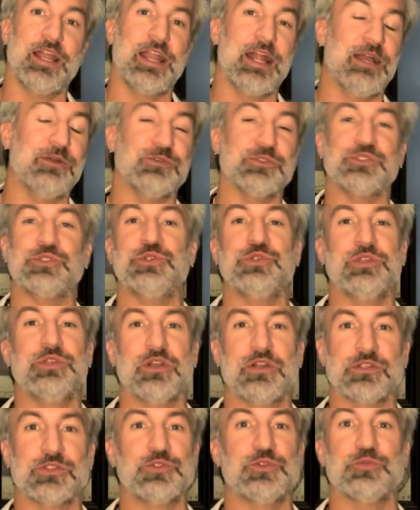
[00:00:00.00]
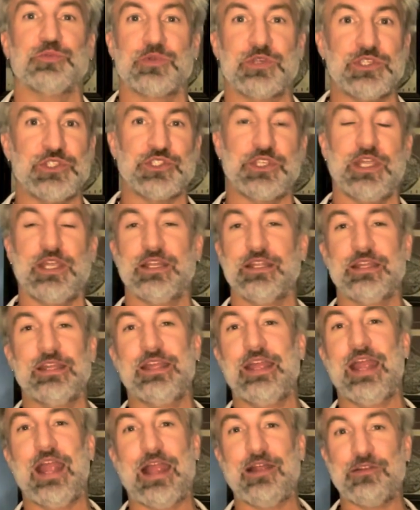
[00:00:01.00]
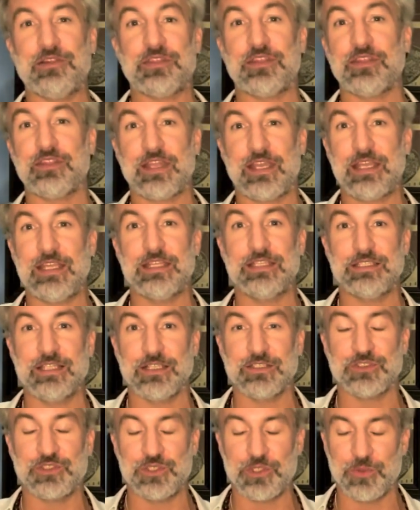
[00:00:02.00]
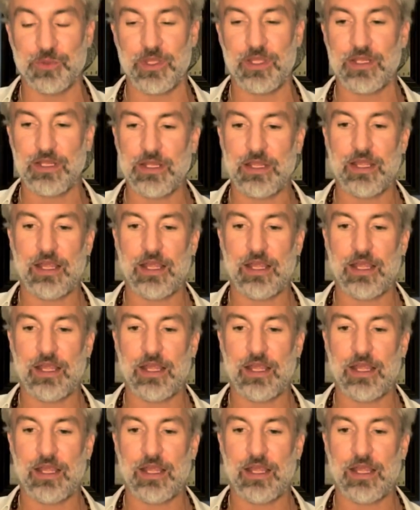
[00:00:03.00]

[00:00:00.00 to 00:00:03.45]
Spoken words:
and I was too young to appreciate everything that he had done to it.